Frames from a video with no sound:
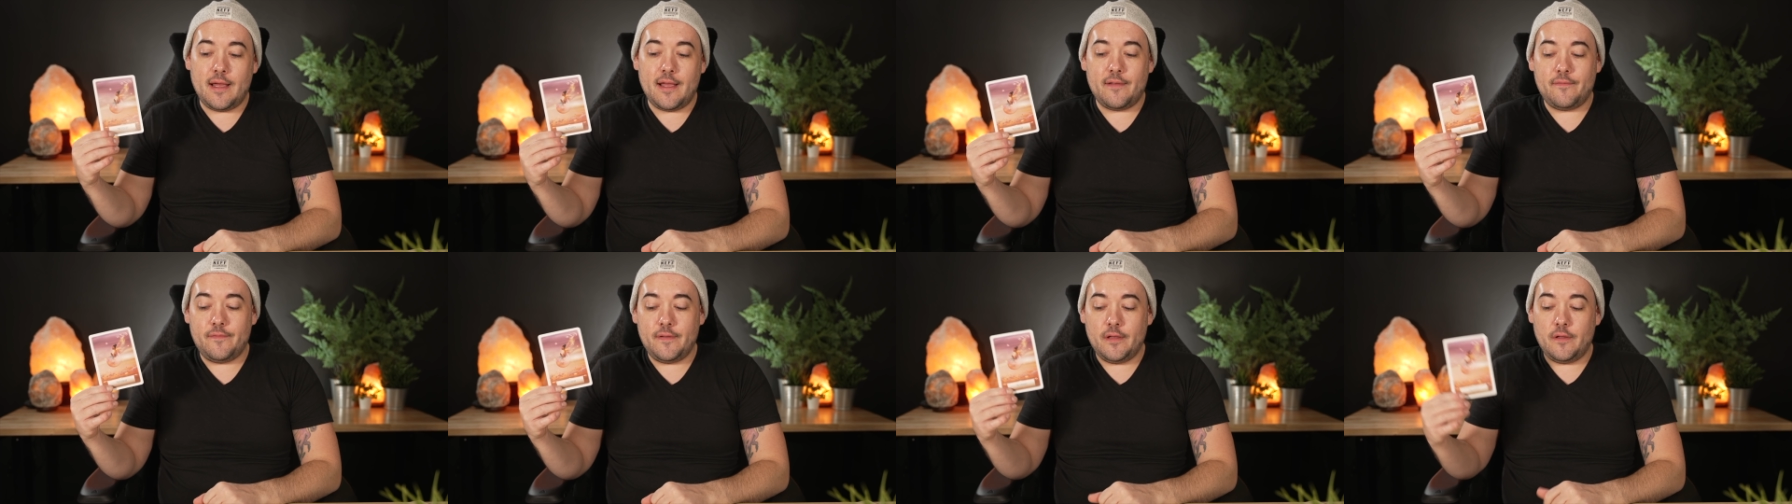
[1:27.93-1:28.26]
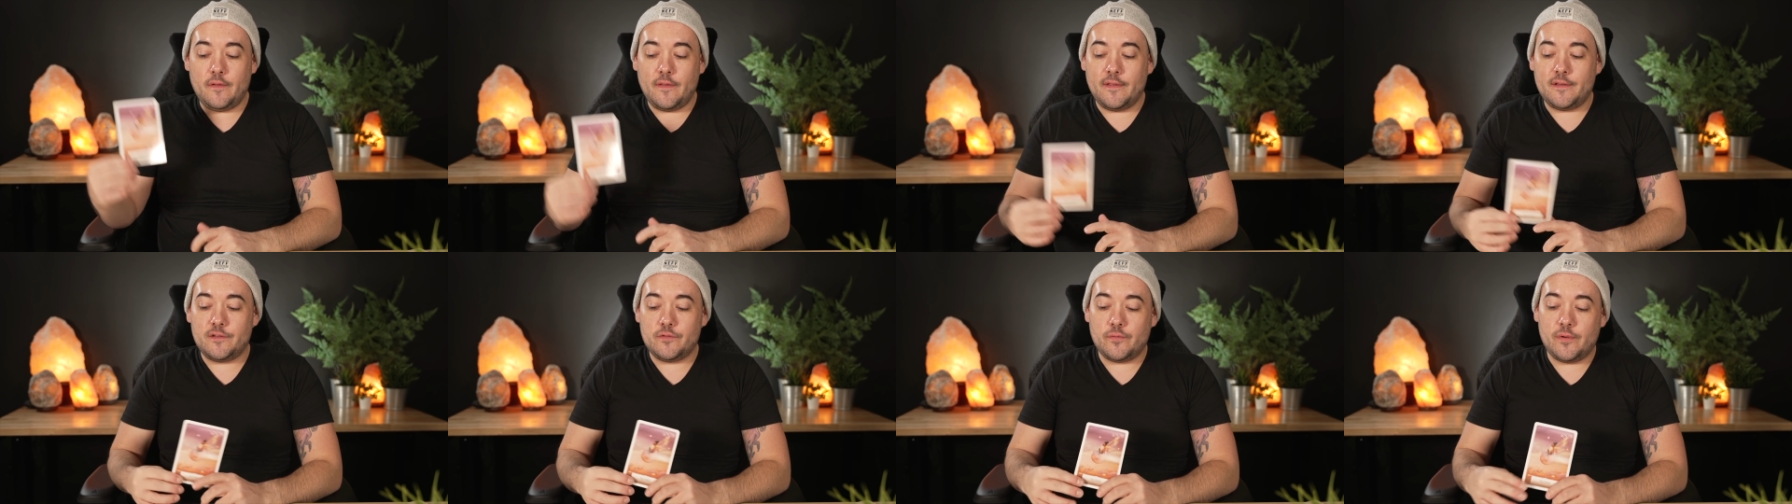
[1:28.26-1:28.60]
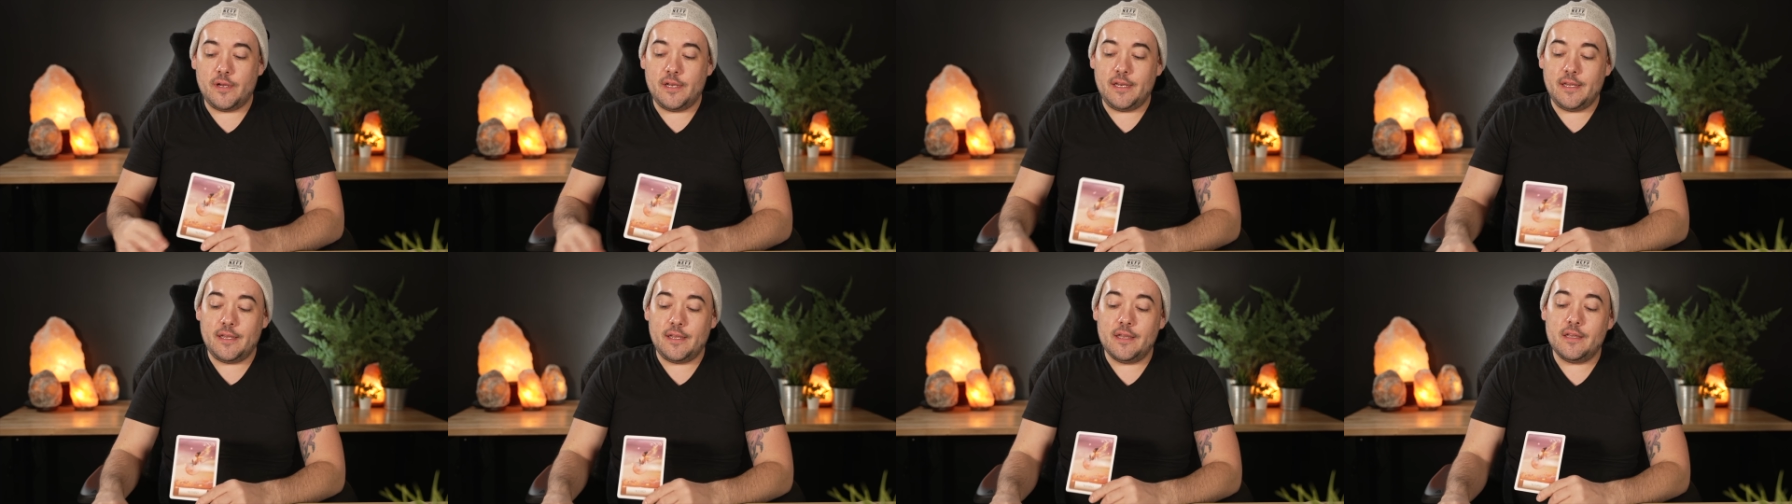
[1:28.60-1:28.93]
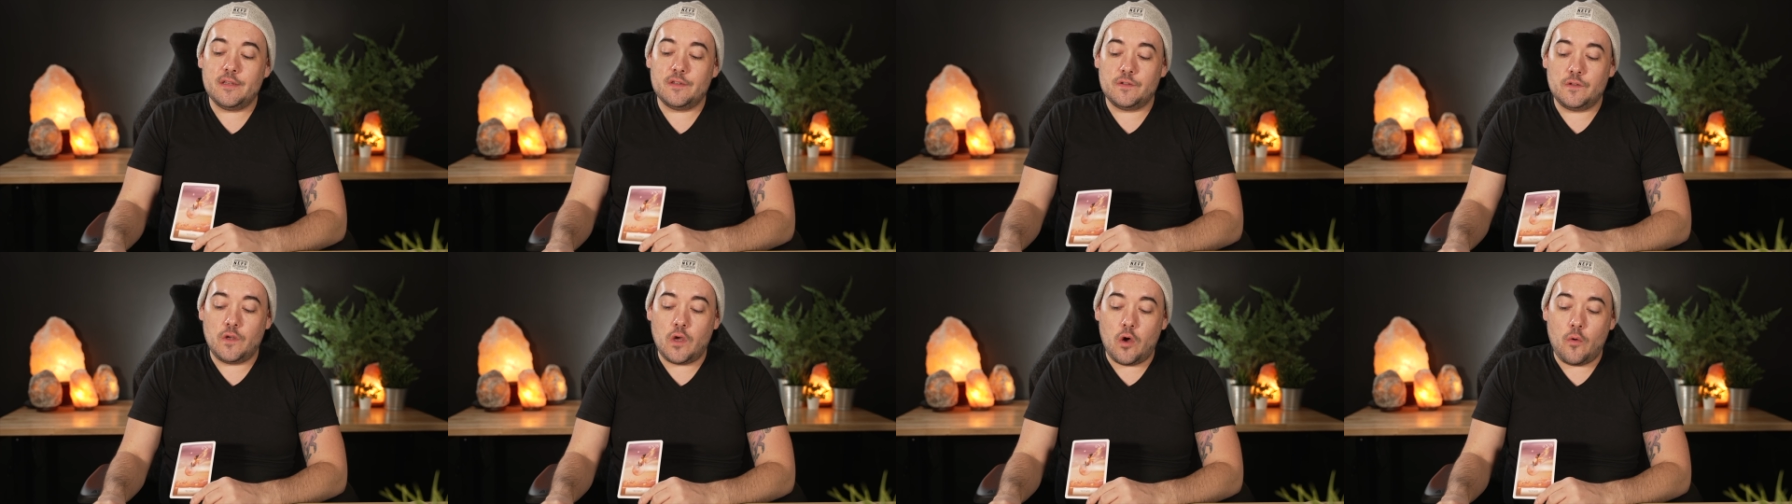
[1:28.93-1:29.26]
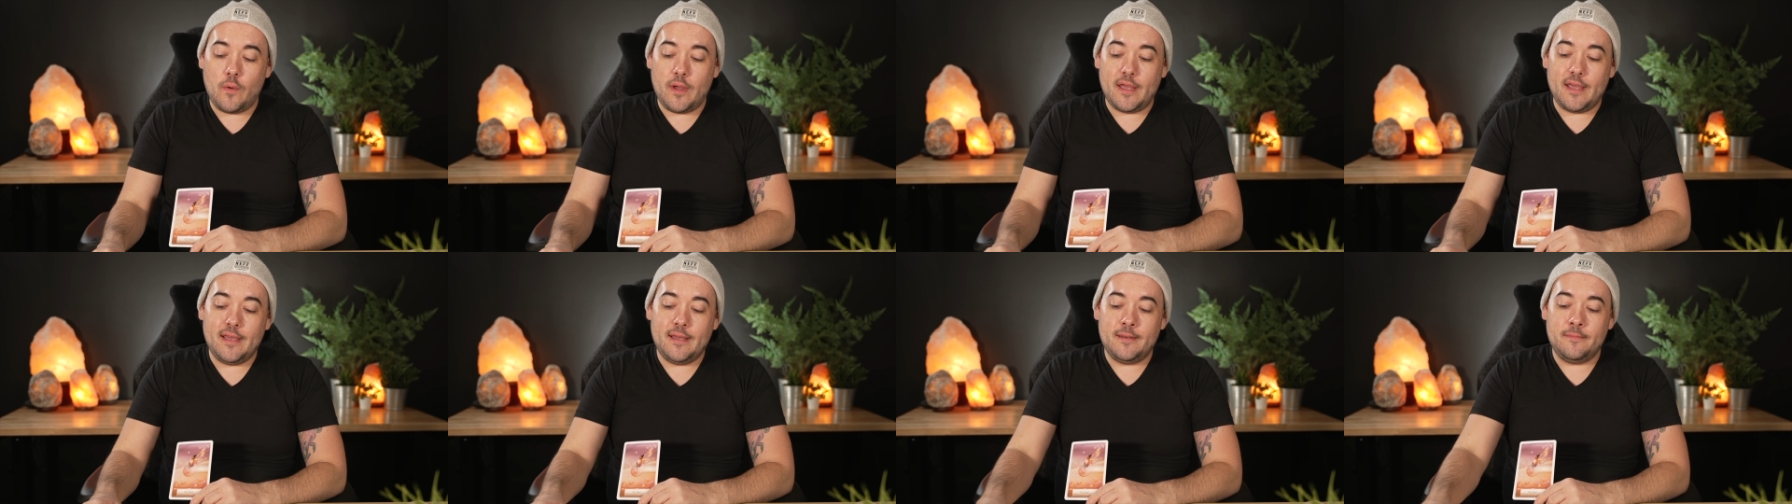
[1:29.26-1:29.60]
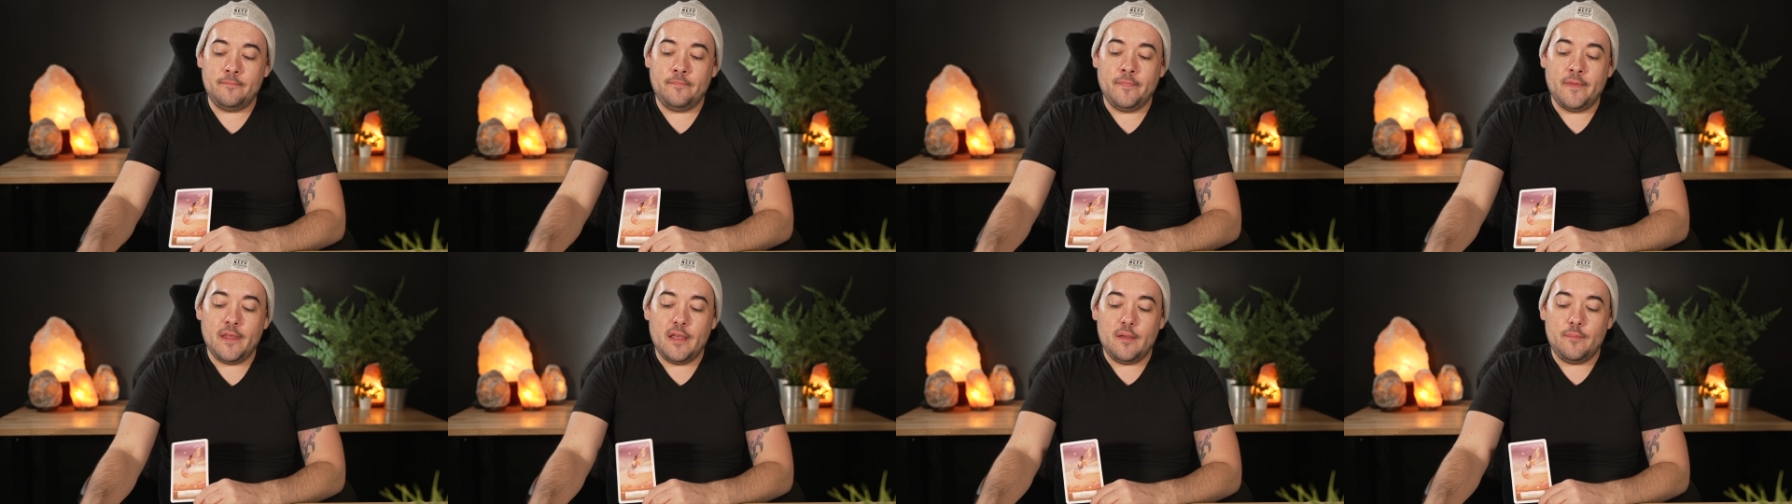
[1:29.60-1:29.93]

i feel this reading is going in